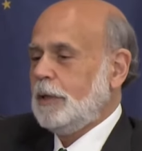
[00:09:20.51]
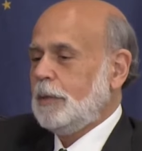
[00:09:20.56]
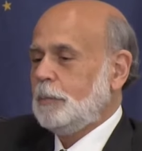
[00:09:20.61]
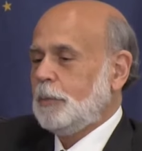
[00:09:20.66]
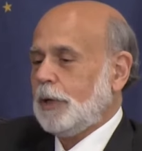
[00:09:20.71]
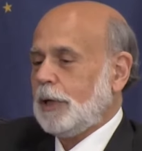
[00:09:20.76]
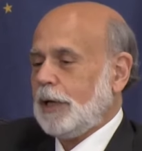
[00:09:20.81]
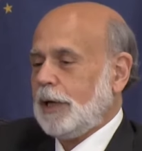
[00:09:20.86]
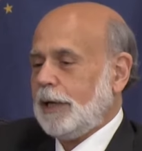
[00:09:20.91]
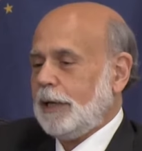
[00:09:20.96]

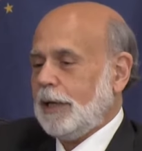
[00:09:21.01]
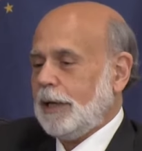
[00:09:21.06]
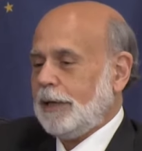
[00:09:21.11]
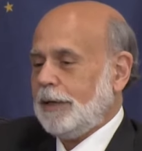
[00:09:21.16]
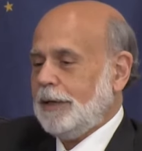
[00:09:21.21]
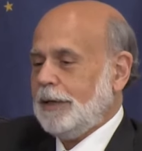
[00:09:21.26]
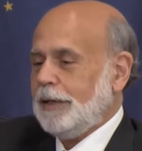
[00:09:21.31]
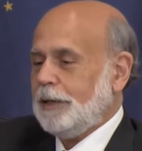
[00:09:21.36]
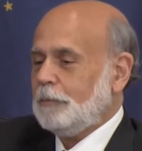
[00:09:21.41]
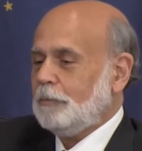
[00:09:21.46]
But I
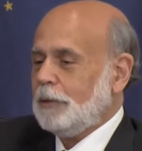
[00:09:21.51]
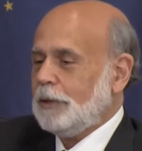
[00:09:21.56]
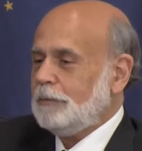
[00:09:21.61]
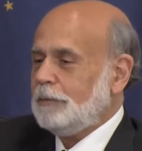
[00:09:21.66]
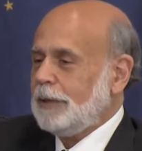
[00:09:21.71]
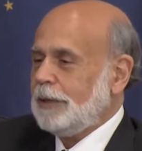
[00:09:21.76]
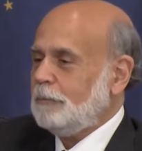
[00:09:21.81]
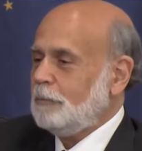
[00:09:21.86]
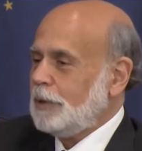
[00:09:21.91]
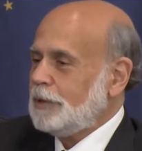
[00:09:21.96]
think it
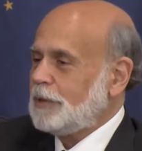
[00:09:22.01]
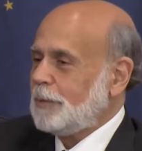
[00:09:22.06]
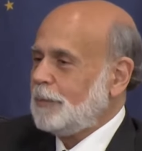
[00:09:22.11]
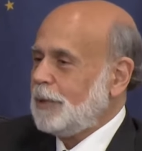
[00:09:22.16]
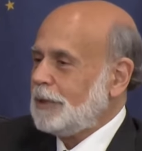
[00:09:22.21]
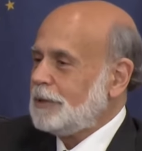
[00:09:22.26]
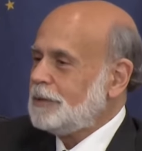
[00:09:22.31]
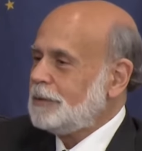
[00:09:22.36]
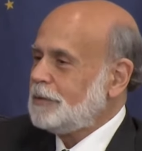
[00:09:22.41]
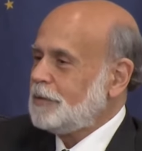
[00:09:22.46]
really was a
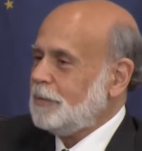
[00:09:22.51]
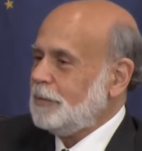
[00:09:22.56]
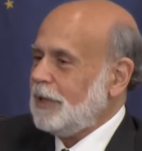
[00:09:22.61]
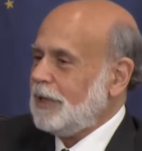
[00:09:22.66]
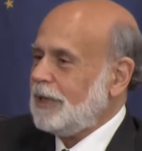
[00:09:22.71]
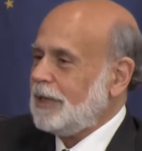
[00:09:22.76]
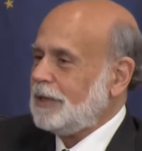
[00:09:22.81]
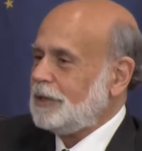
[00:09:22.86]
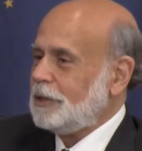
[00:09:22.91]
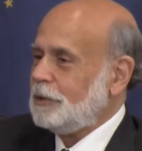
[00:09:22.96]
puzzle to
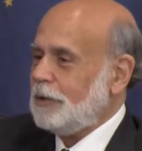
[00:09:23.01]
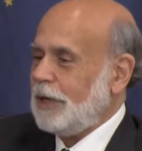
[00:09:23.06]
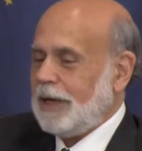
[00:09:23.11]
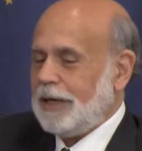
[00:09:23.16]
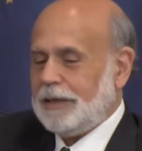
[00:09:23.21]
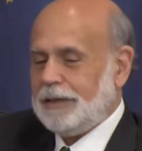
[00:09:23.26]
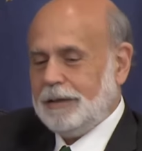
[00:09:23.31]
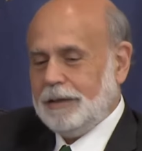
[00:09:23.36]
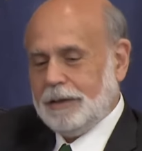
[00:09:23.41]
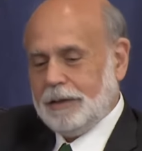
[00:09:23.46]
me that you
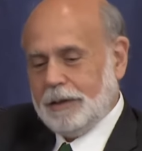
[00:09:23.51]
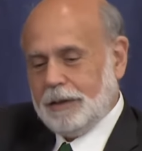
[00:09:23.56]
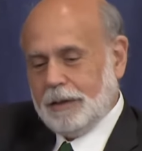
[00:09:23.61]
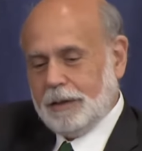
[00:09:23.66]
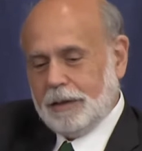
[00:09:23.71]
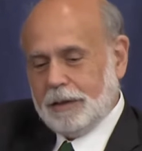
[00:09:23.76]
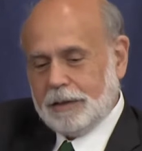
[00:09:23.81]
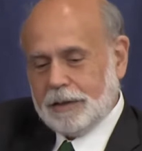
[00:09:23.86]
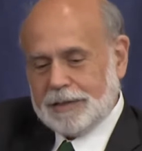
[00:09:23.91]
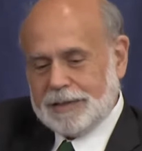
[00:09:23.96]

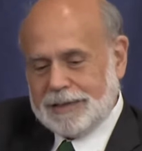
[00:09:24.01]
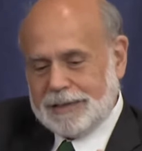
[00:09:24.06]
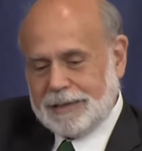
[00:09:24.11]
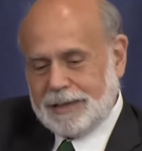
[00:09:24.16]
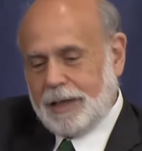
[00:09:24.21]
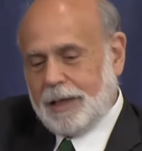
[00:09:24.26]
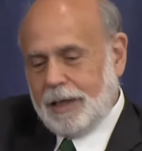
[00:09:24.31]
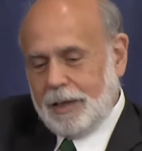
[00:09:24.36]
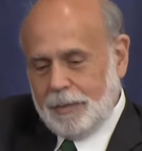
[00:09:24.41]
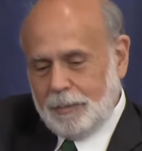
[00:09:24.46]
had the
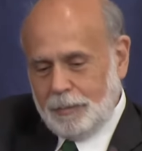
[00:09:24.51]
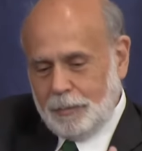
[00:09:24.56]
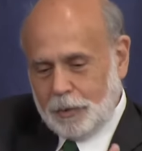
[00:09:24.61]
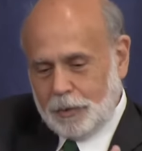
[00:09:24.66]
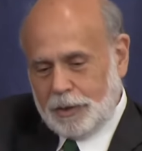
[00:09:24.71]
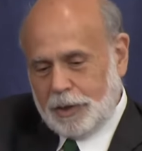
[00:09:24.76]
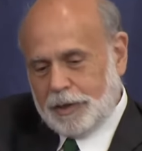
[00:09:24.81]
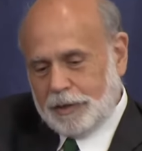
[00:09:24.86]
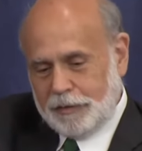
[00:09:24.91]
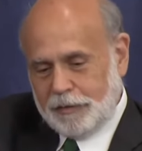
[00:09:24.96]
same
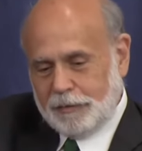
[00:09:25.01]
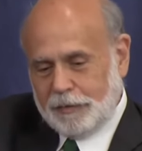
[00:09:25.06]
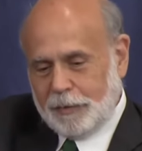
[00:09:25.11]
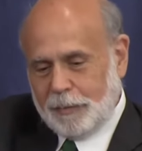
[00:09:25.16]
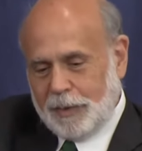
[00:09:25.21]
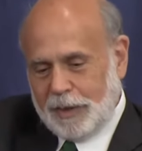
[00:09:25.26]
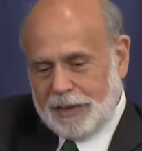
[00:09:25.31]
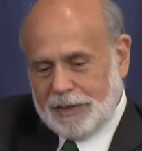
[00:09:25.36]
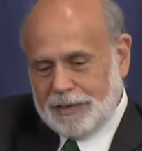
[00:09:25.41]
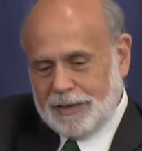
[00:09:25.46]
productive
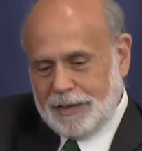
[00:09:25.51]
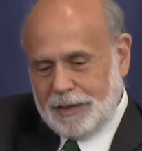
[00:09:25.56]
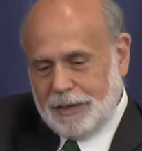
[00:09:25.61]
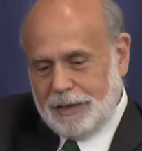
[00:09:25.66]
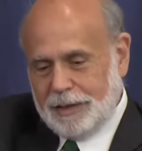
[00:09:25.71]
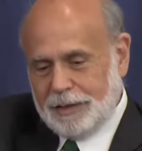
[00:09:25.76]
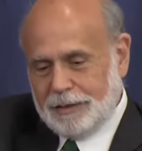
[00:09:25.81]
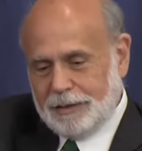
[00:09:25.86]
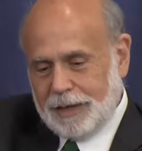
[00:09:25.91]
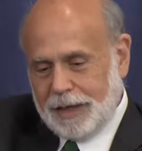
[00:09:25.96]

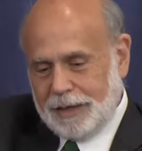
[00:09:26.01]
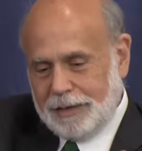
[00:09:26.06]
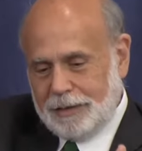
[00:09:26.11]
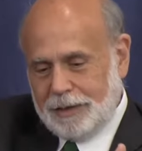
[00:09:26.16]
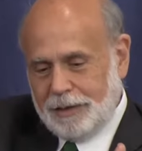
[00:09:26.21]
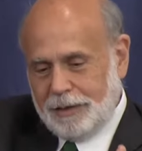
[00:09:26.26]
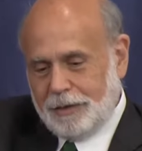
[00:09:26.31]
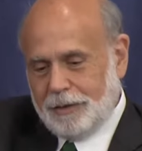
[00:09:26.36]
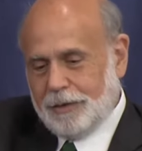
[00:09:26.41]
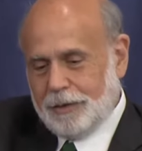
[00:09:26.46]
capacity in
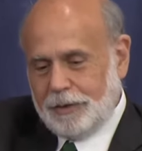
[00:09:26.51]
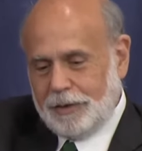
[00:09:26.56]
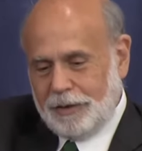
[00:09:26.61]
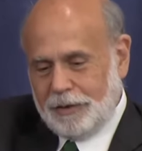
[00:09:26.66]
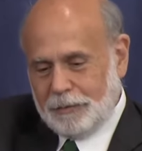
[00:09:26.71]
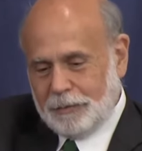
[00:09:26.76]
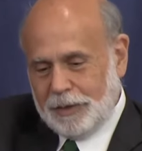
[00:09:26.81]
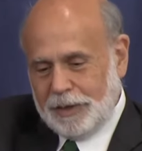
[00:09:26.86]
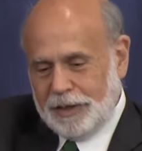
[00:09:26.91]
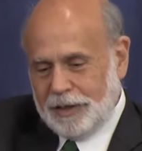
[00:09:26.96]

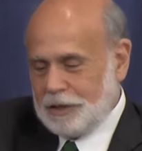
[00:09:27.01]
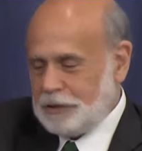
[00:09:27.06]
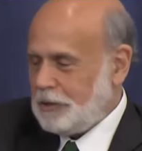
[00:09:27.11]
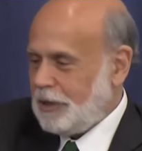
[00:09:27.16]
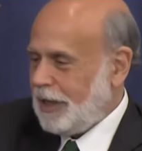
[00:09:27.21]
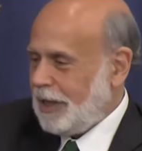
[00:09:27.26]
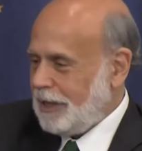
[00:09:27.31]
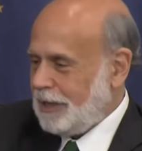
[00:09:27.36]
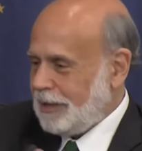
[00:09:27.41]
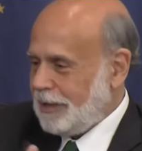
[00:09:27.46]
1933 that you
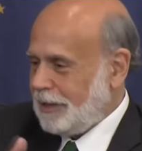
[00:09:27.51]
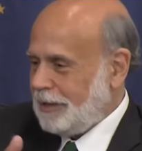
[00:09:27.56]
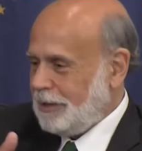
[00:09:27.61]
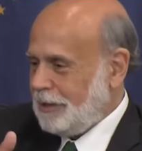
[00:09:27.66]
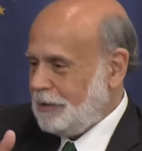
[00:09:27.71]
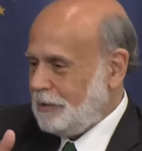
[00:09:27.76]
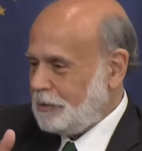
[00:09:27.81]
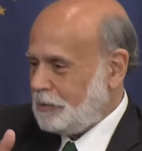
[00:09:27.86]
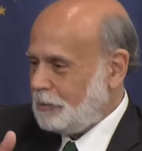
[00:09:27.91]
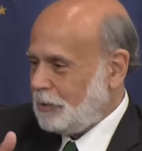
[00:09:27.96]
had in
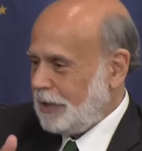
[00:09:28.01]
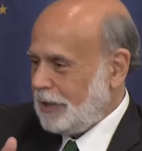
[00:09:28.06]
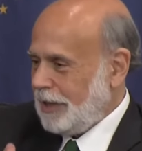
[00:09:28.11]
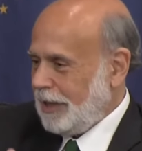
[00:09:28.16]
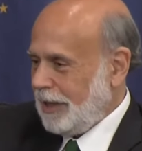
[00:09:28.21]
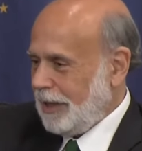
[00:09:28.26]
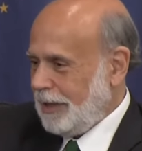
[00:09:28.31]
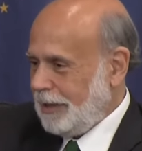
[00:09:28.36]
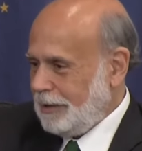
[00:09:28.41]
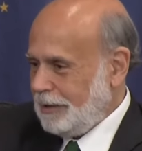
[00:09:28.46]

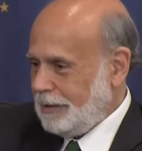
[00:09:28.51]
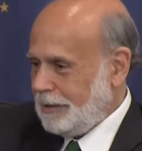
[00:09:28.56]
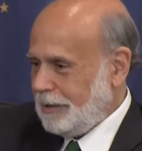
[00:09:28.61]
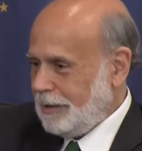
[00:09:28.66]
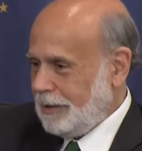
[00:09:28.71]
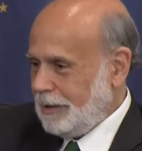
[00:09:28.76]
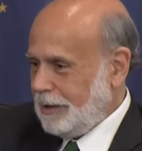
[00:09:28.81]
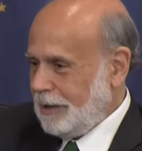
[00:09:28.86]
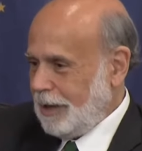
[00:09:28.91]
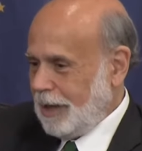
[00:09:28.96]
1928.
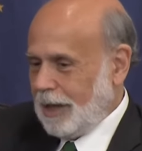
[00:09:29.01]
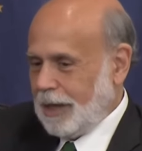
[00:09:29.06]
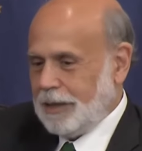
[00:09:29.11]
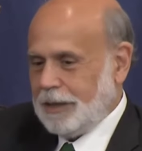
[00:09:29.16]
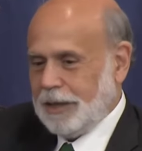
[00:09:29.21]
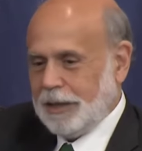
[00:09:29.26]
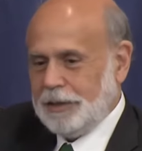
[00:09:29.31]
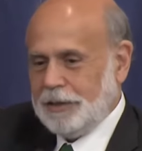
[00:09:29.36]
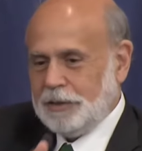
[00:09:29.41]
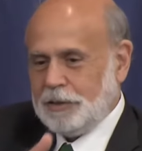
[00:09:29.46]
And
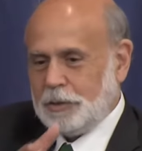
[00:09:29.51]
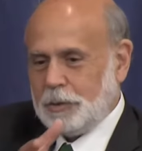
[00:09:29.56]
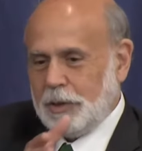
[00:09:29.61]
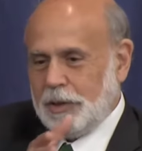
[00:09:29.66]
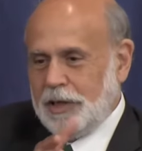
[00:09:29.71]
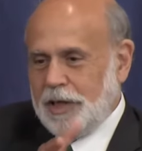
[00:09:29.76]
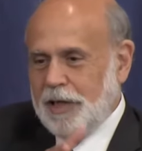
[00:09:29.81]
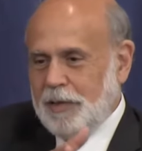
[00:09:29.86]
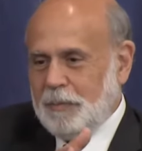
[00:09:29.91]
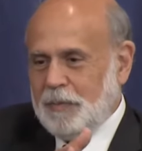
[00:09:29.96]
in
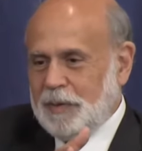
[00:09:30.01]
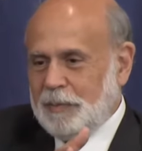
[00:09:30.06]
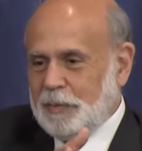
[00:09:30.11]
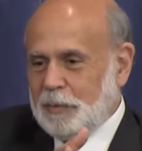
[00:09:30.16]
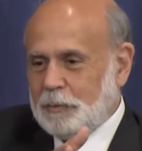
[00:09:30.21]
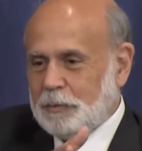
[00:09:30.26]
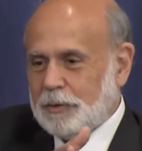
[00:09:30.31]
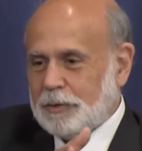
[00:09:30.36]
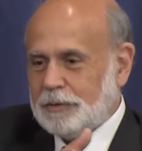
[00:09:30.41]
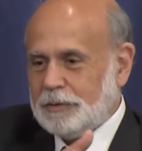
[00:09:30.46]
1928,
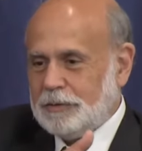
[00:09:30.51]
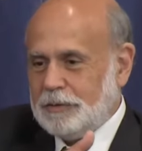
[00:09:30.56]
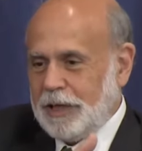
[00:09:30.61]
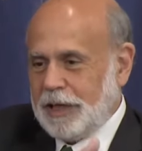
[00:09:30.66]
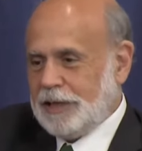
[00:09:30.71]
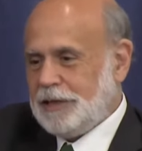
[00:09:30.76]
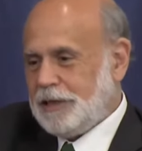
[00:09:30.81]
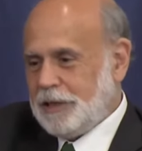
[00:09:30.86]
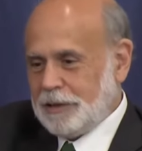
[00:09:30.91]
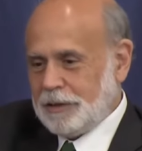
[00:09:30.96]
people were
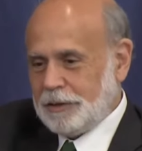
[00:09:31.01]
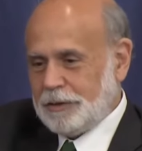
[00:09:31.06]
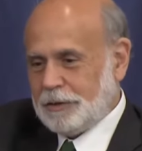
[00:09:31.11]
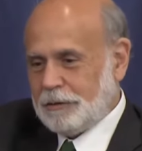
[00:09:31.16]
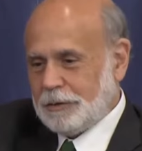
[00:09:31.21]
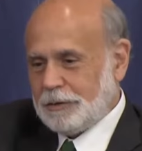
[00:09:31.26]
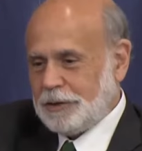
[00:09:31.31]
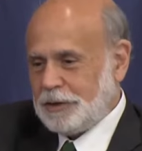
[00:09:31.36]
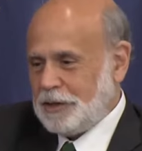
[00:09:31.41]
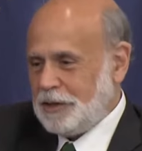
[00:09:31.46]
dancing the
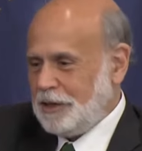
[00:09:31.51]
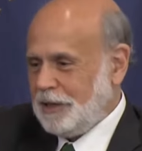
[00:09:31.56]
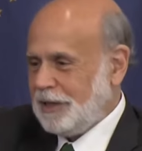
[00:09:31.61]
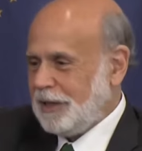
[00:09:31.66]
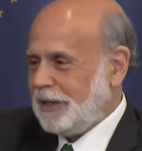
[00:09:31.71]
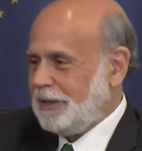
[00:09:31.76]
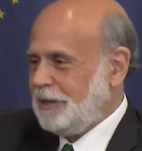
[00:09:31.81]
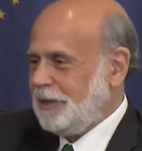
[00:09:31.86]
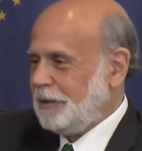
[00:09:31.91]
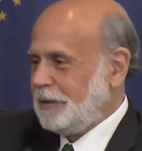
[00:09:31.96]
Charleston, and
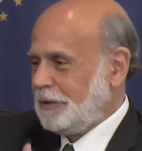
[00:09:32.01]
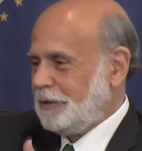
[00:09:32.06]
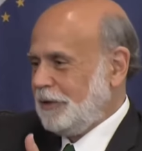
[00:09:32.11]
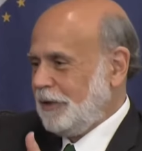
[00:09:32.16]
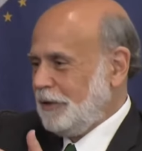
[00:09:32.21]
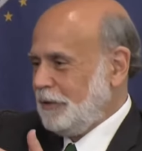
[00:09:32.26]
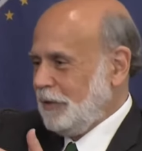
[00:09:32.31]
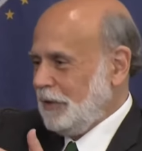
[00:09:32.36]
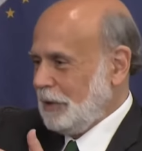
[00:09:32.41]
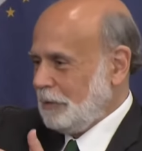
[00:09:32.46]
in
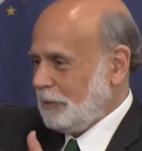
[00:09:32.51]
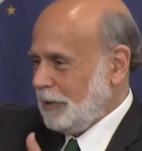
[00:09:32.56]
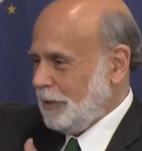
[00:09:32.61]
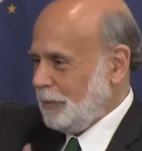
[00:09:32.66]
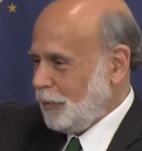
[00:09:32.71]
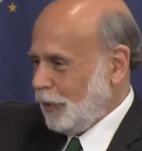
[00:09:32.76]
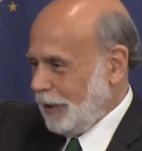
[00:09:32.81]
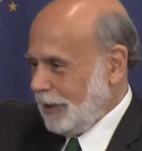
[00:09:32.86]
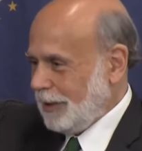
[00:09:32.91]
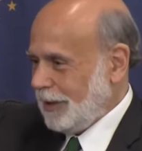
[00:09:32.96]
1933, they were
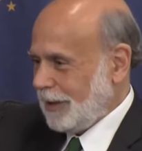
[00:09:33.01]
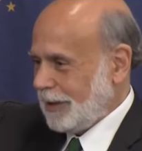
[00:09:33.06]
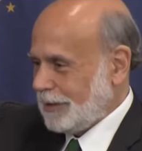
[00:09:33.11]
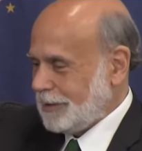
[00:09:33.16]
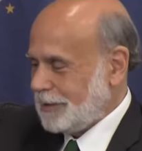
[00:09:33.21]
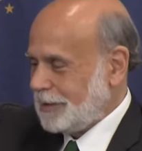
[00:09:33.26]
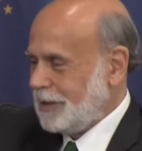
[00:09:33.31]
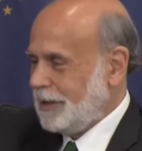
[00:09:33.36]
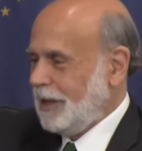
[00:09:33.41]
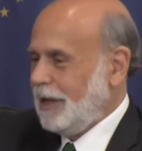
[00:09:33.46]
in
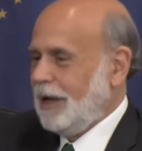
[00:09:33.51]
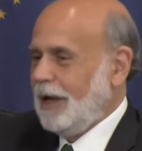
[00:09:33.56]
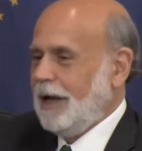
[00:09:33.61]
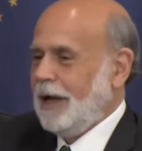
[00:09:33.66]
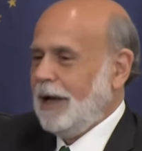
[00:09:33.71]
breadlines.